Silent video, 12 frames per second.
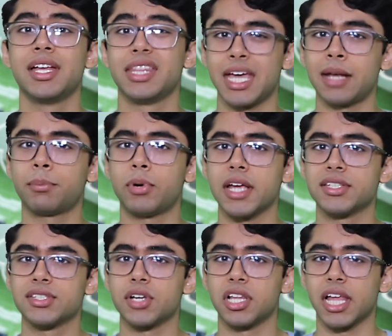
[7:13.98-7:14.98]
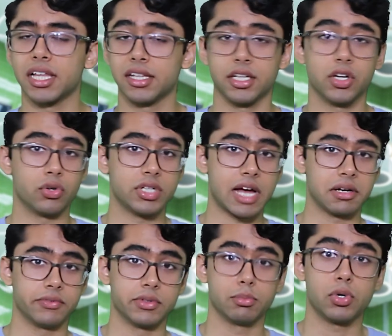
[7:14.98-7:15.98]
then prices are likely to go down
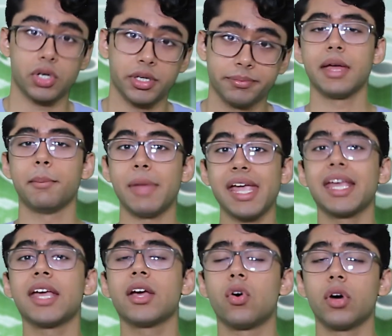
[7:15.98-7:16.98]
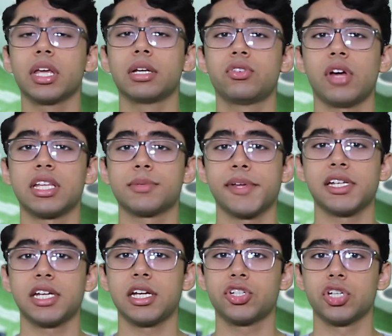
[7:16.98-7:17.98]
even more, making organ
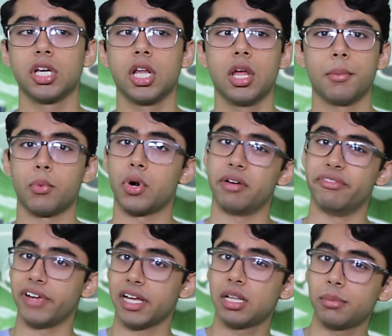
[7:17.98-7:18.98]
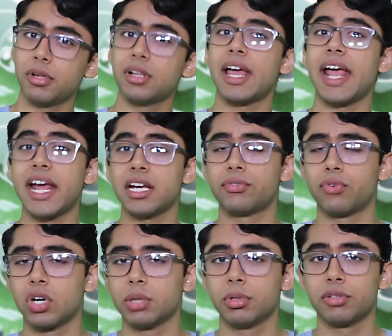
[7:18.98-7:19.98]
transplantation more available and
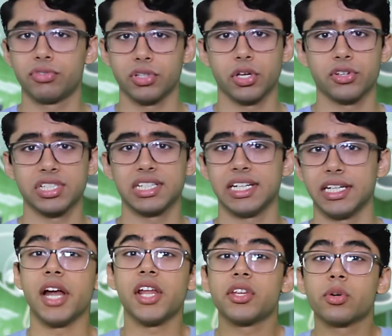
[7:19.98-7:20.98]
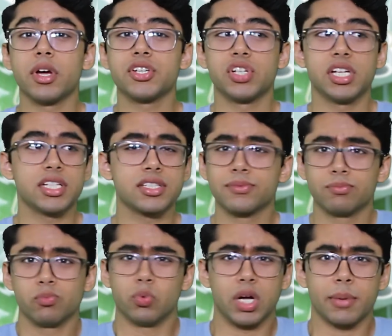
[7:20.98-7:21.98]
affordable for those in need. Another question is,
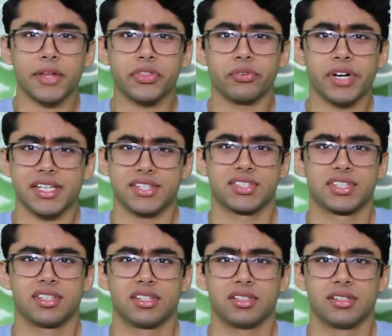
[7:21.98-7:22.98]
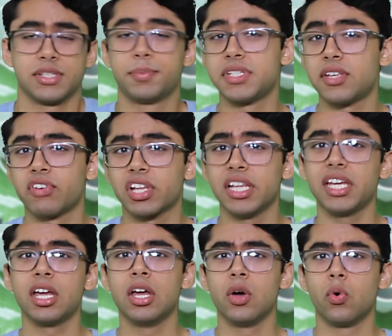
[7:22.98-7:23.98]
what about the risks? Specifically,
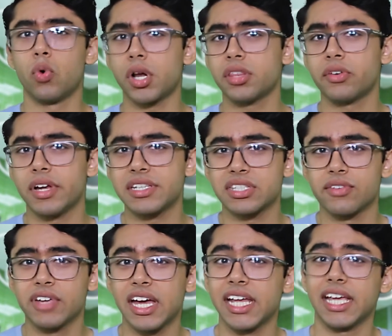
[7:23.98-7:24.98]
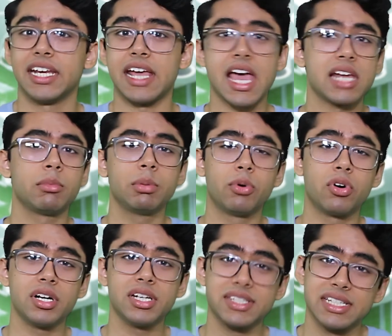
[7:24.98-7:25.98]
what are the risks of getting an
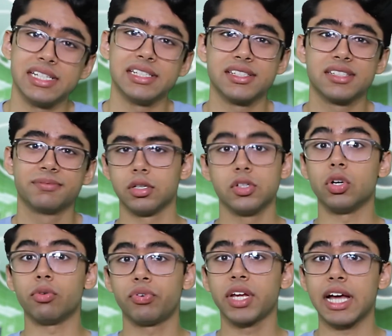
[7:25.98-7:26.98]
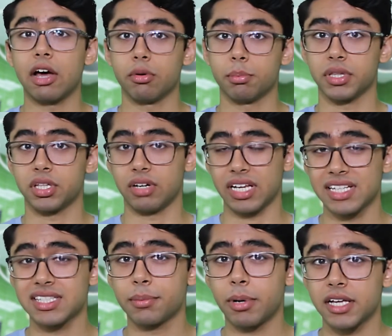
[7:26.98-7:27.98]
animal-borne disease? Don't freak out, but there is
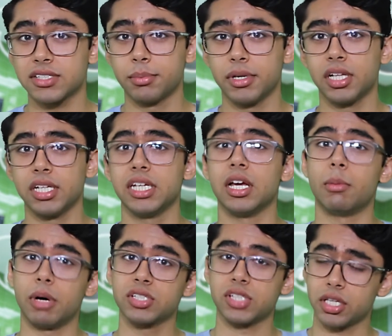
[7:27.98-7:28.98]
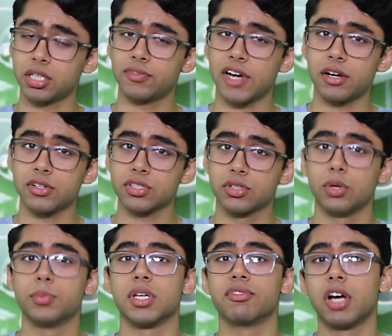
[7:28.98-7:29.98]
the possibility, amongst other virus
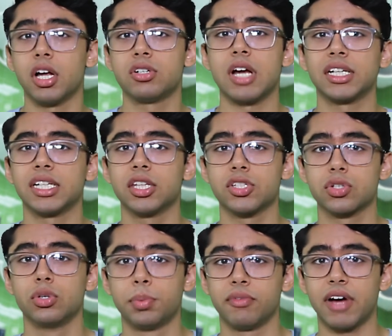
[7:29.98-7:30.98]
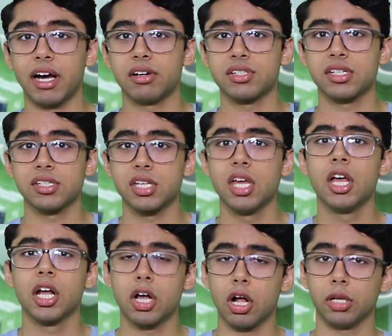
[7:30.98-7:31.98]
groups, of contracting this group of viruses
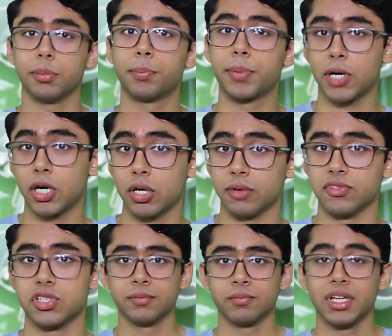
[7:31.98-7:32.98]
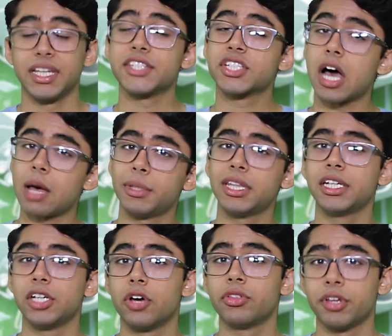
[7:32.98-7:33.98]
called PERVs, less commonly
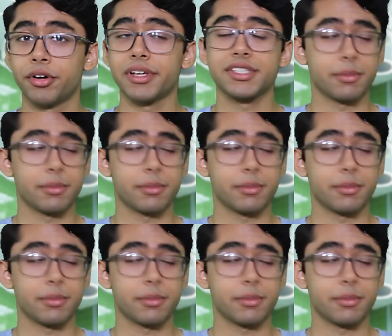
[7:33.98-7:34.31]
known though as